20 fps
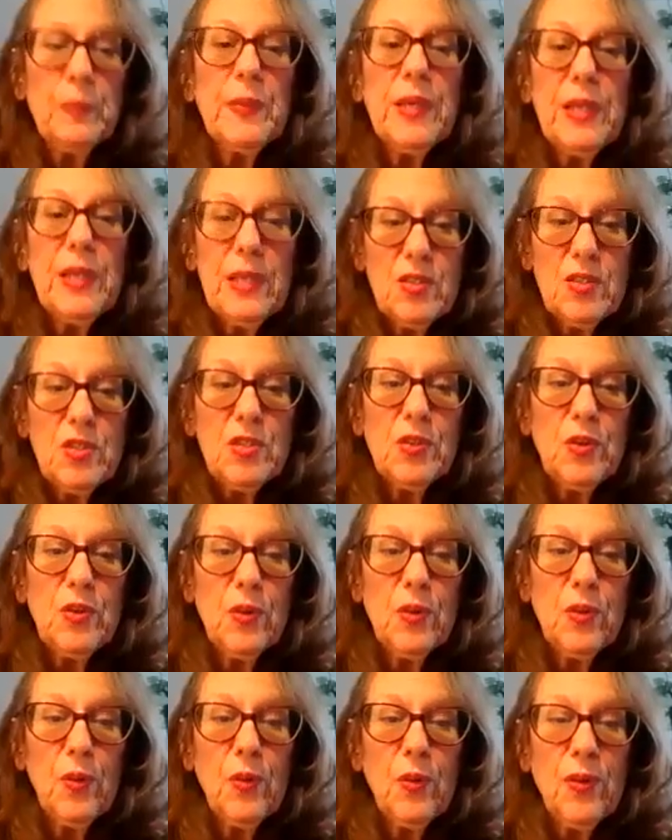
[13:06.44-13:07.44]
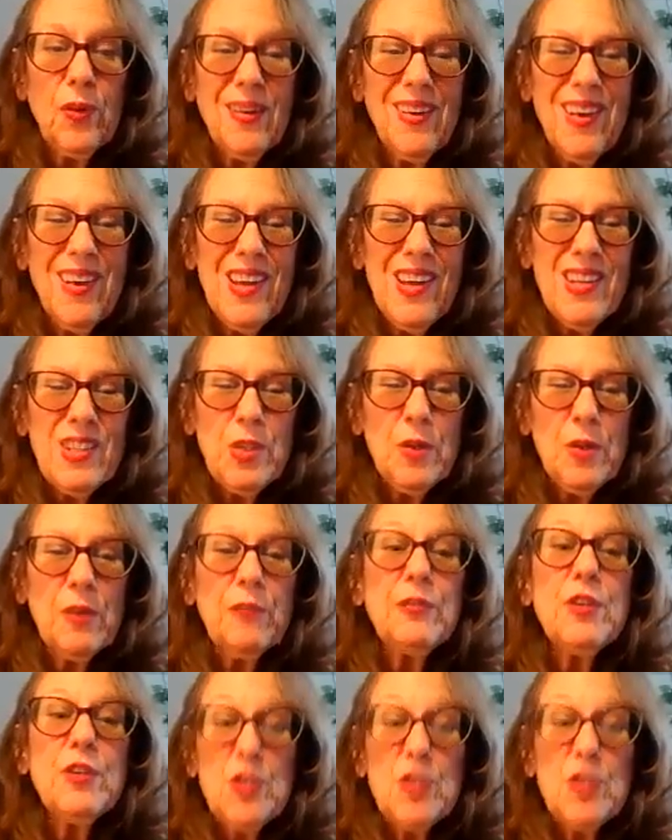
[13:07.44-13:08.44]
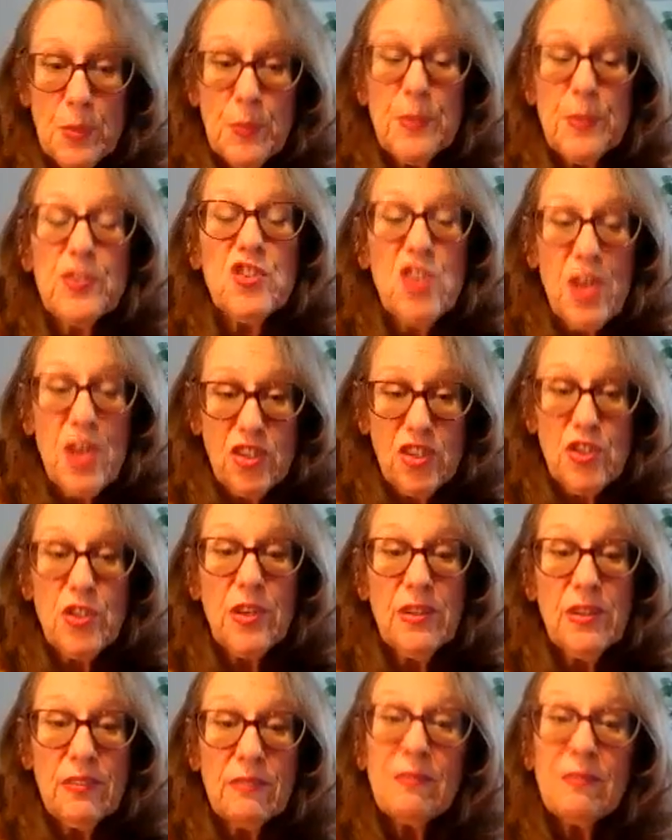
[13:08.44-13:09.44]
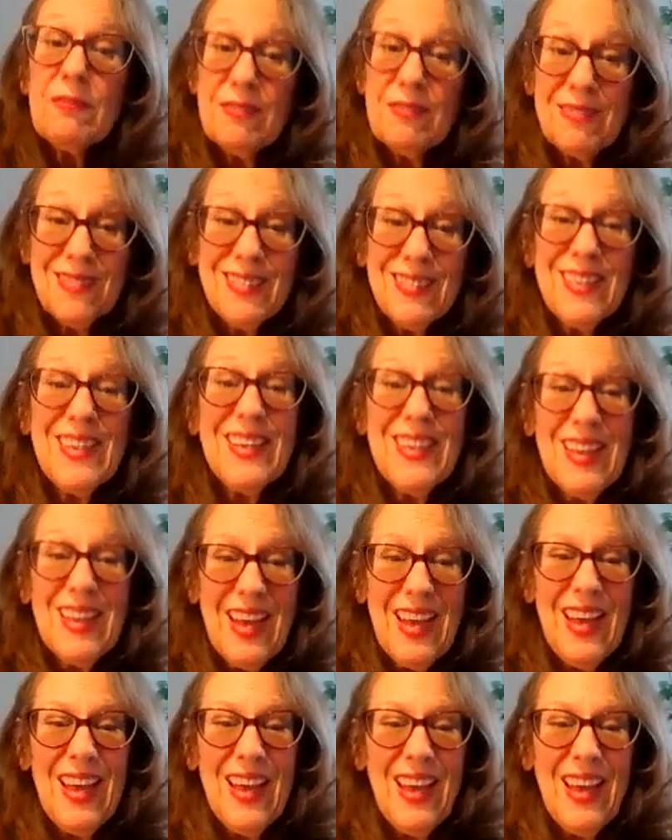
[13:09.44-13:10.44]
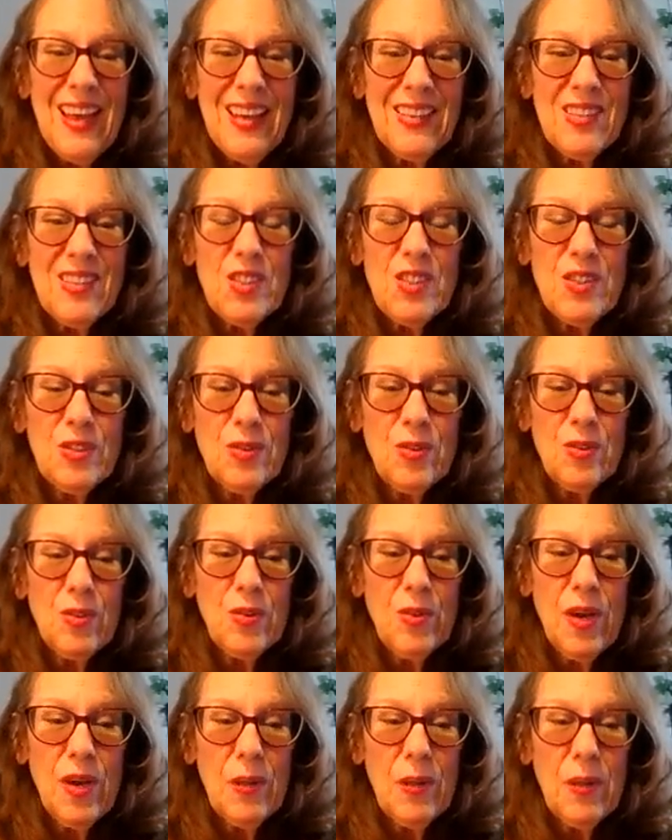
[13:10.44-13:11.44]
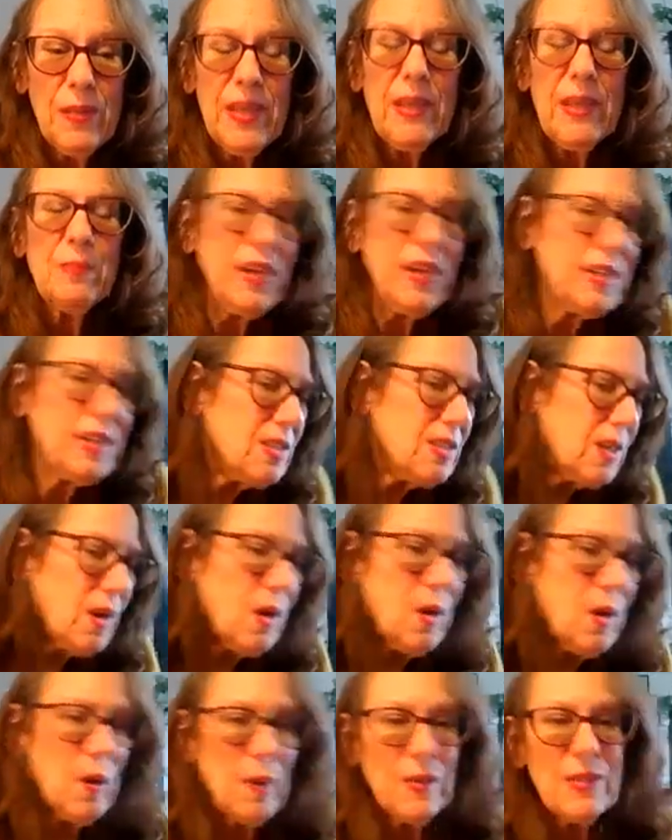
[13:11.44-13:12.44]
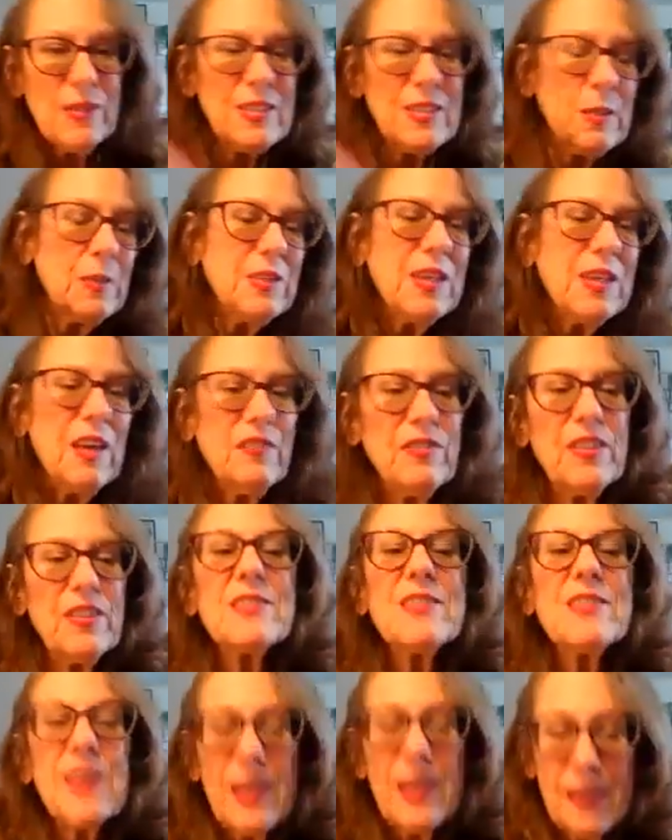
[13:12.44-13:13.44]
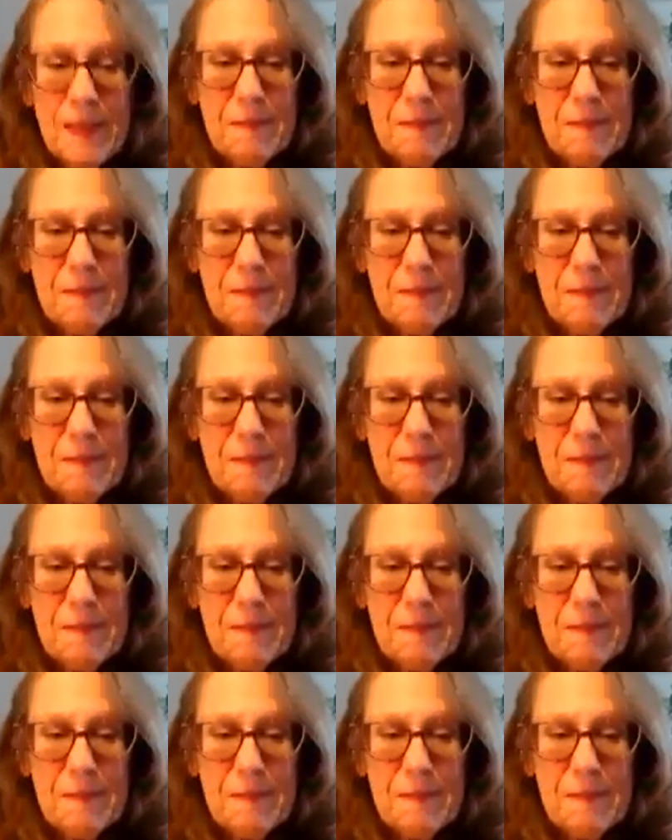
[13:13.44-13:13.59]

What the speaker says: be to do a future projection and to be in Mexico and see what that feels like.